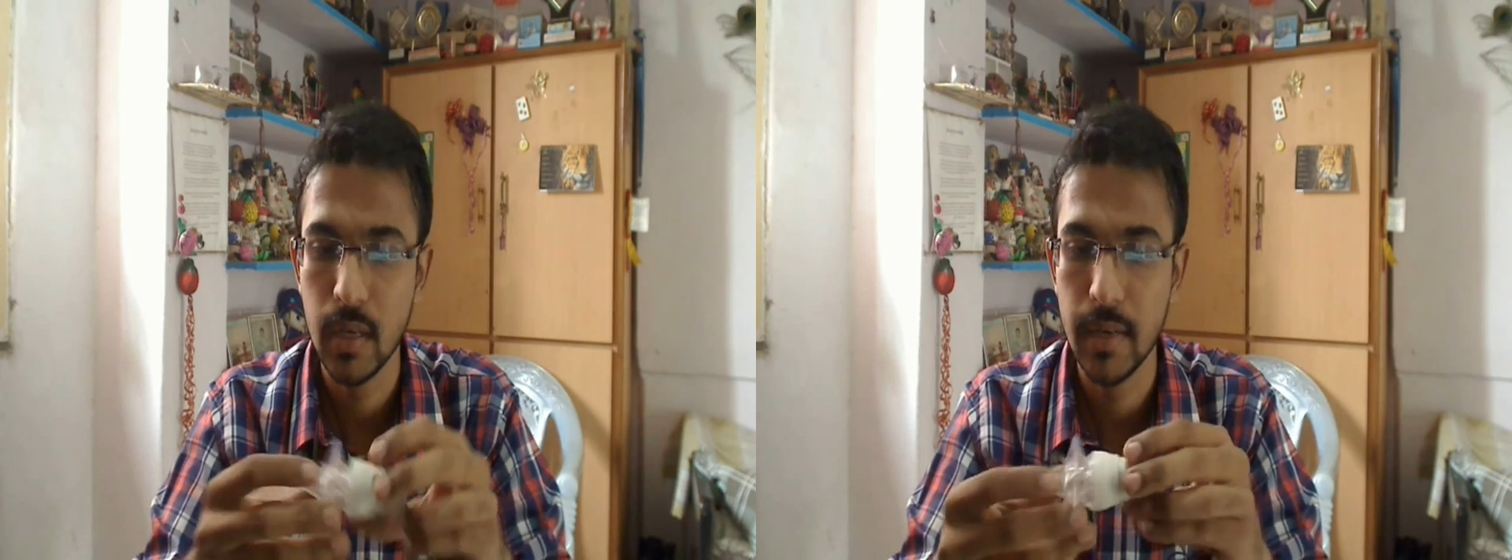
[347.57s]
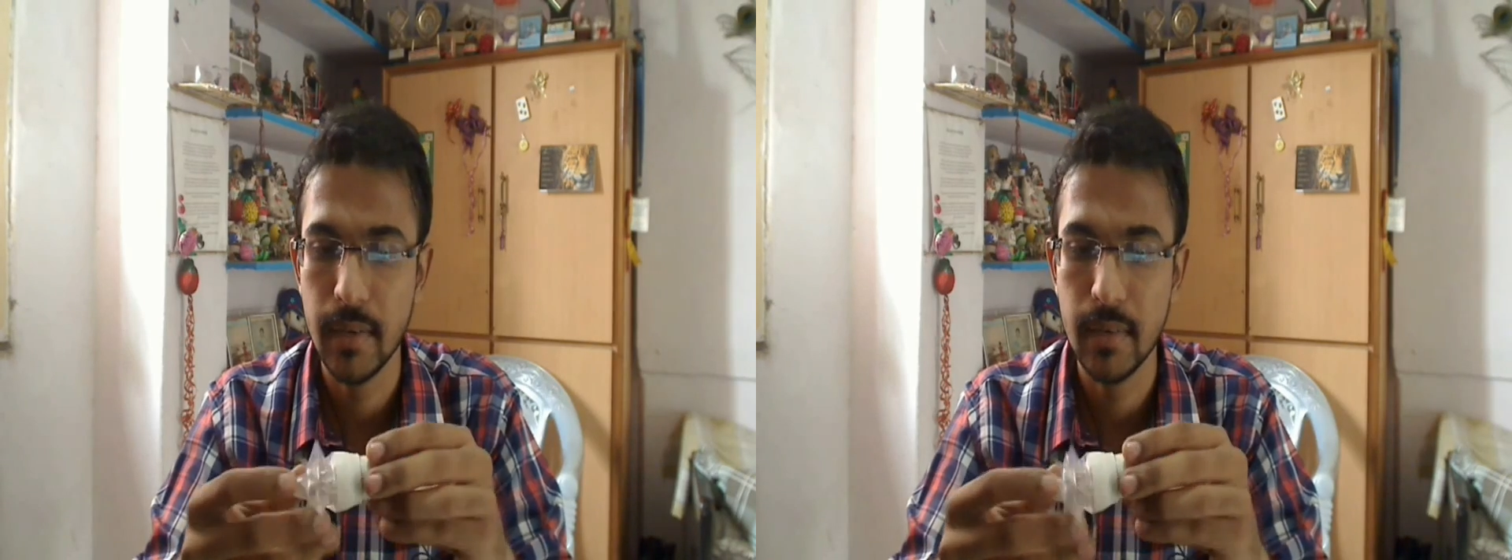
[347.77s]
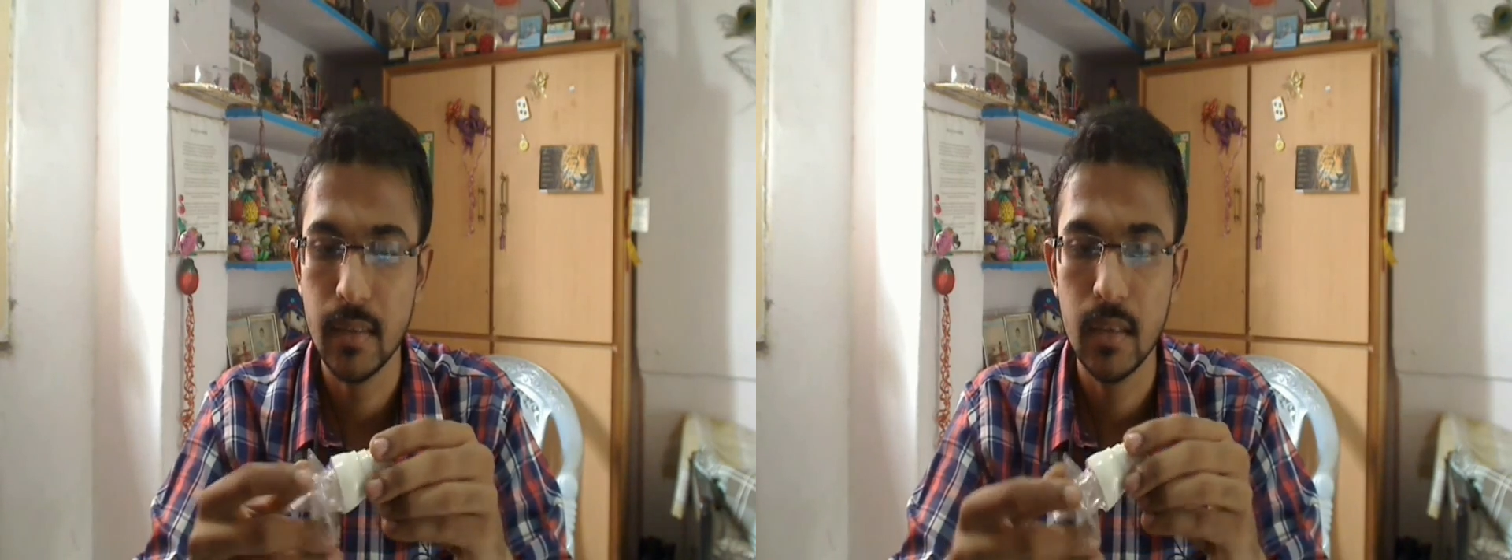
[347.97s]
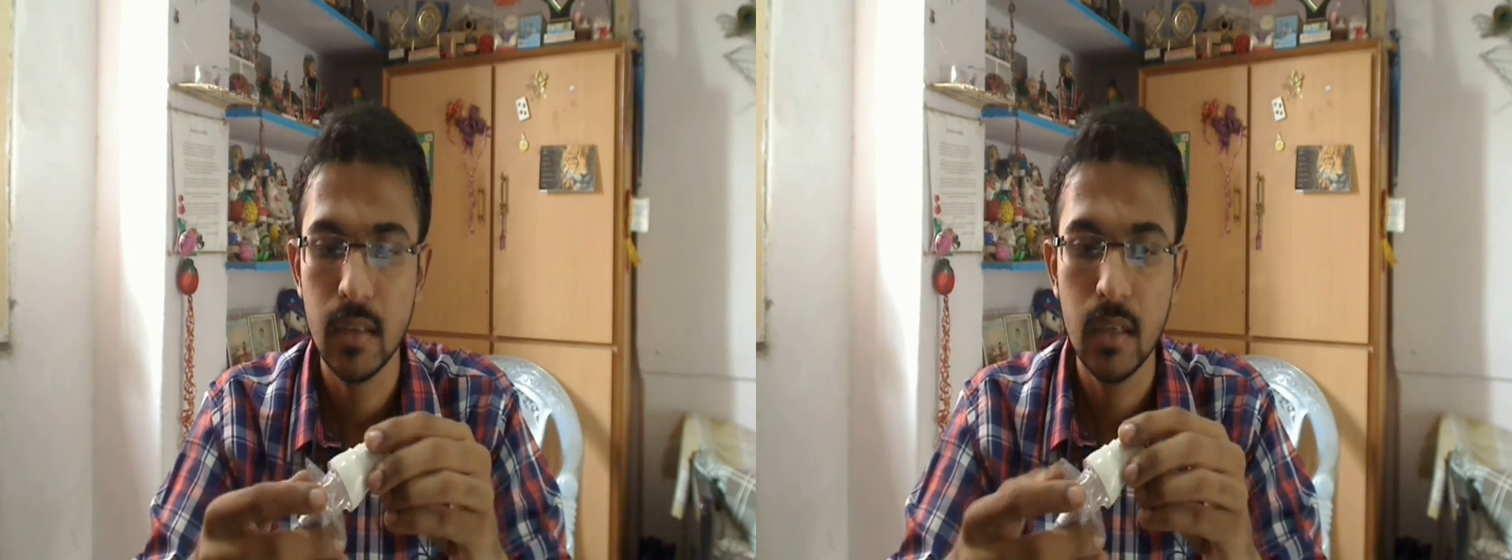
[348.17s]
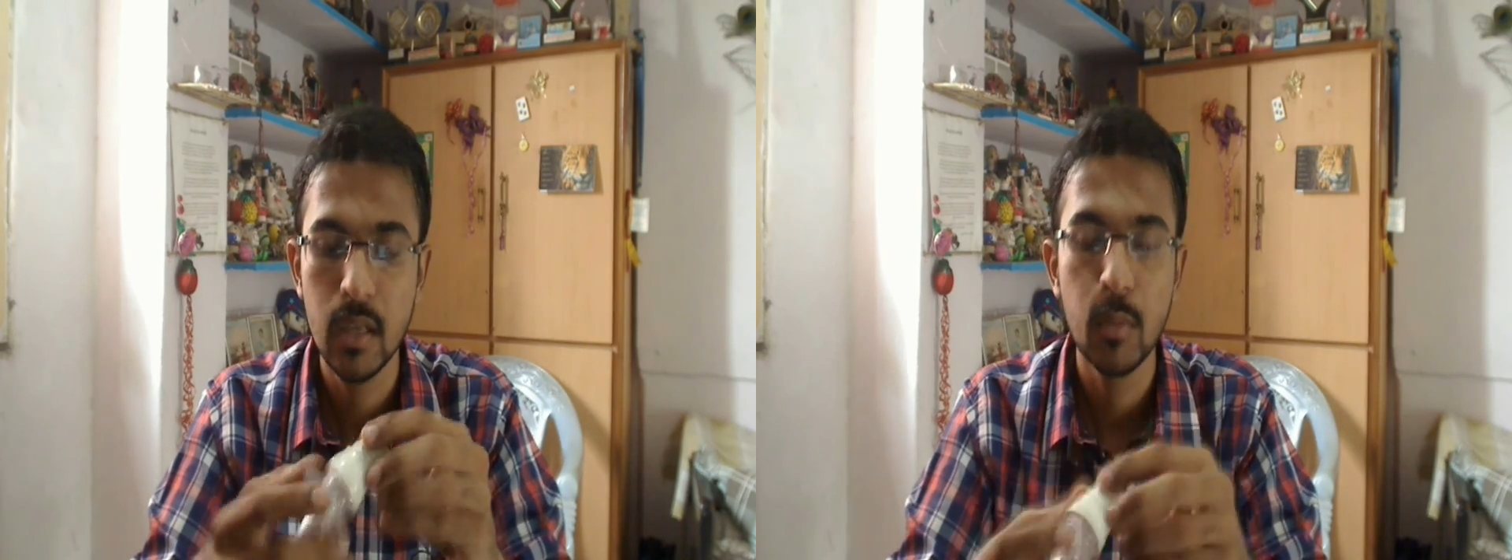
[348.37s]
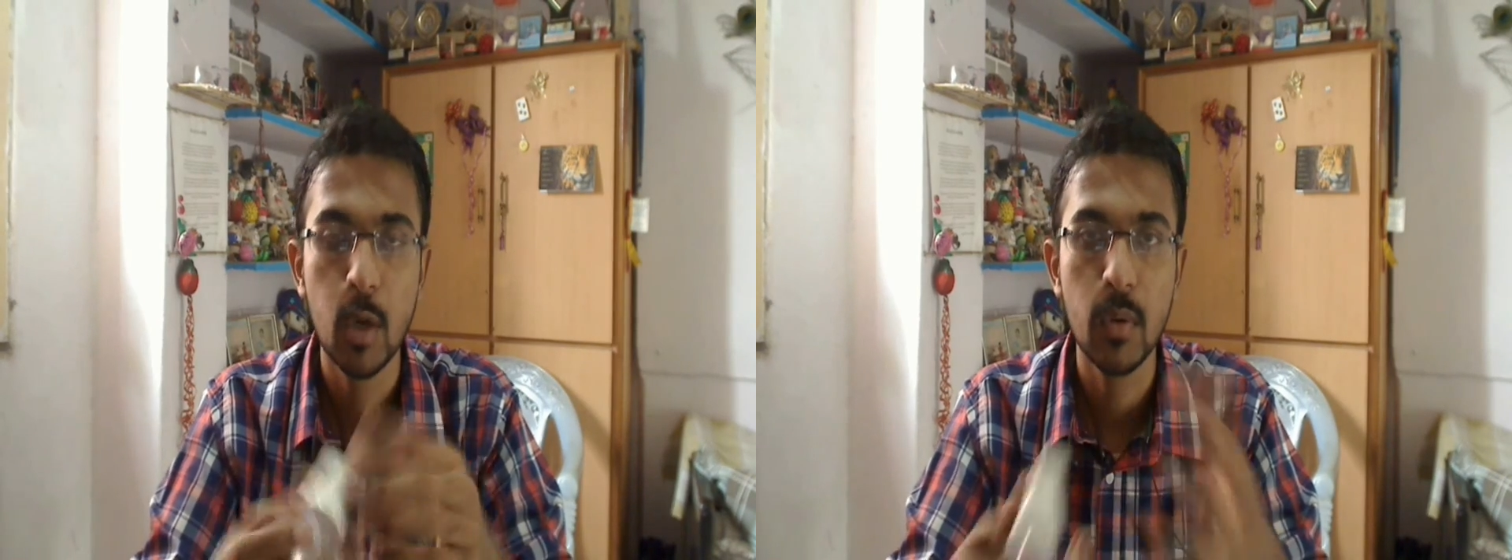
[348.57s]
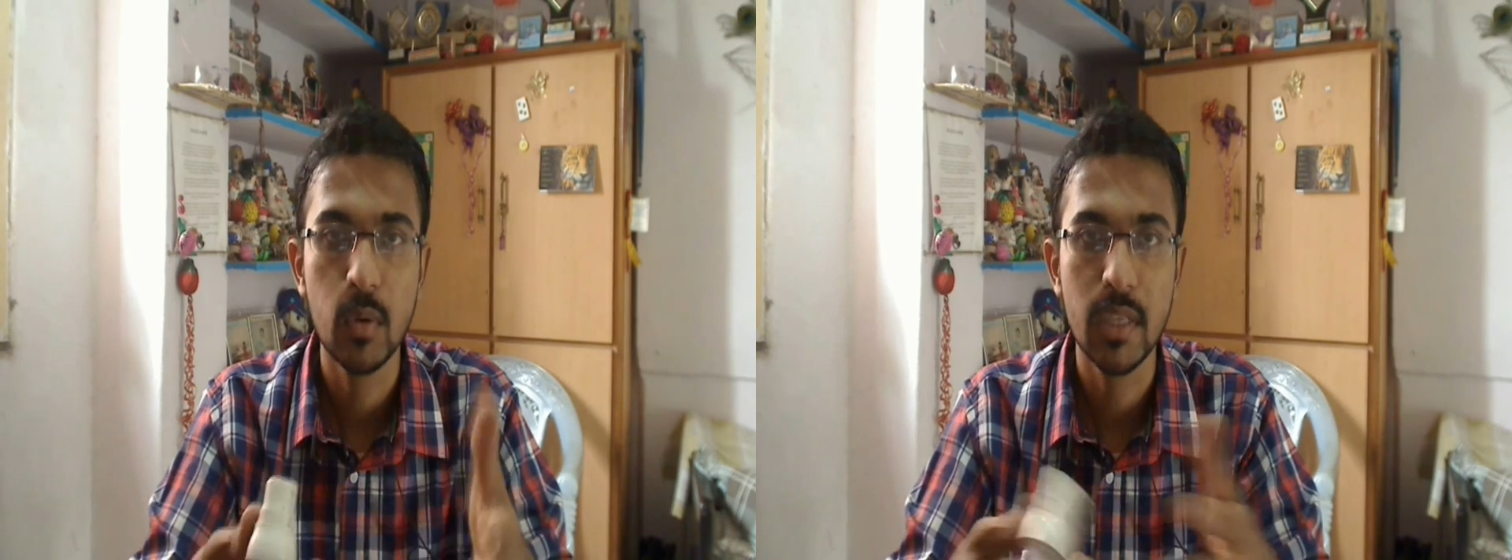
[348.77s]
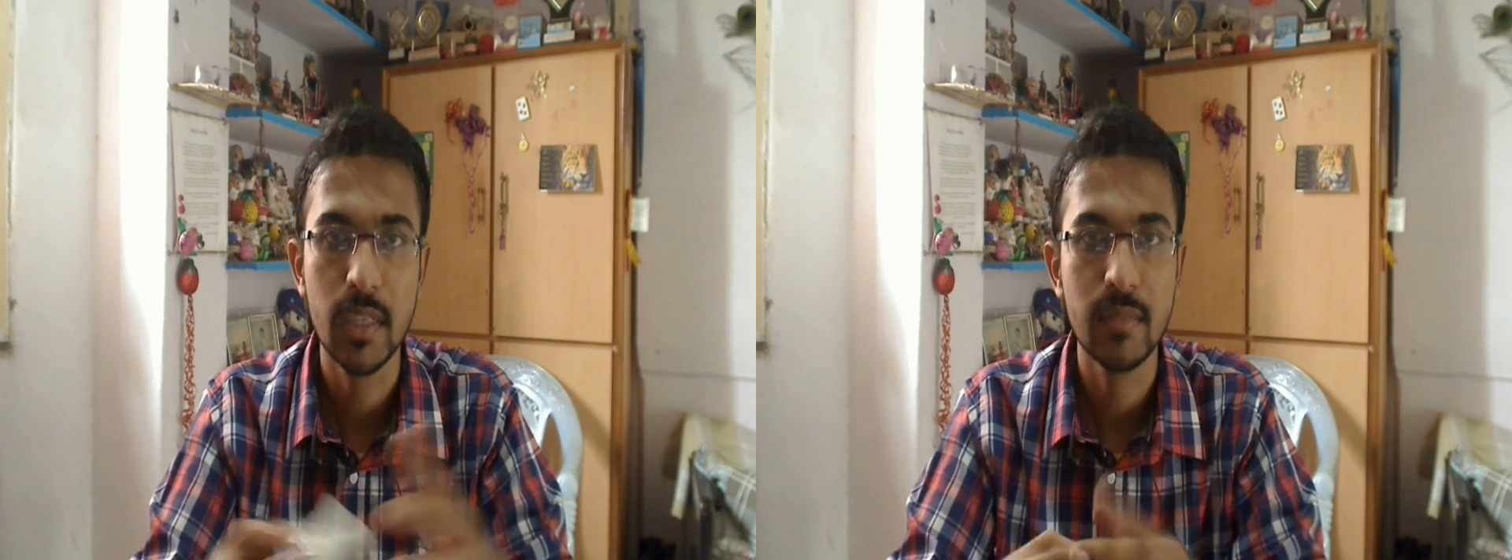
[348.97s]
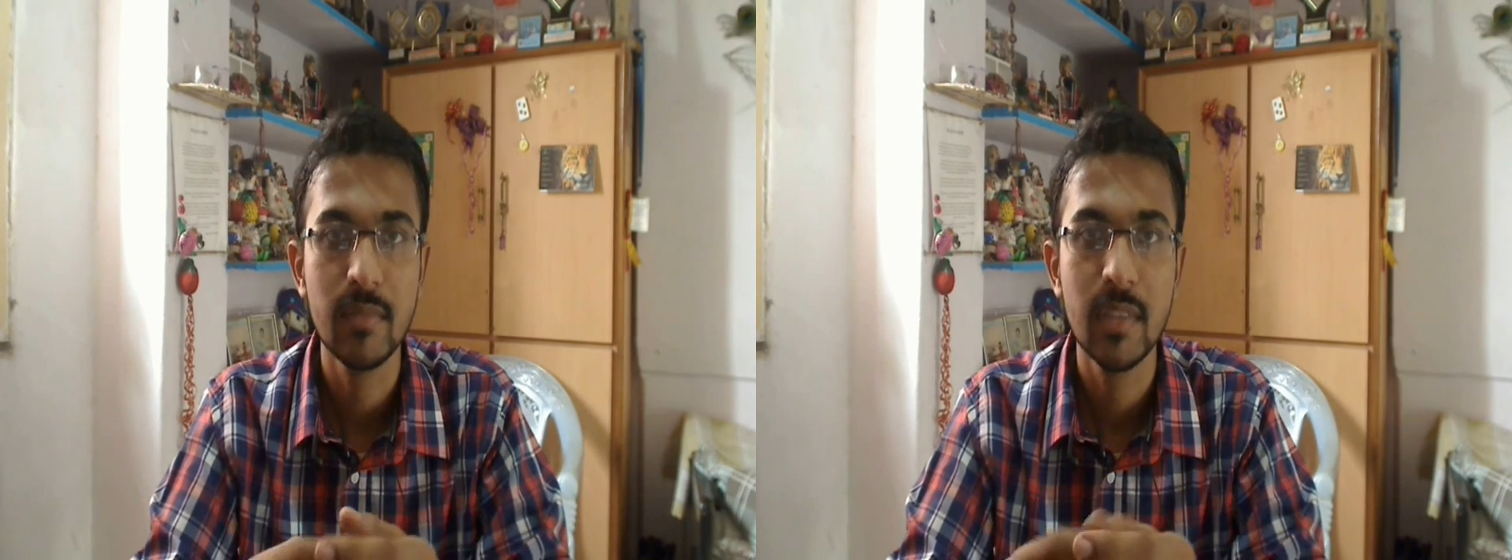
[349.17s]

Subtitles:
and proper working.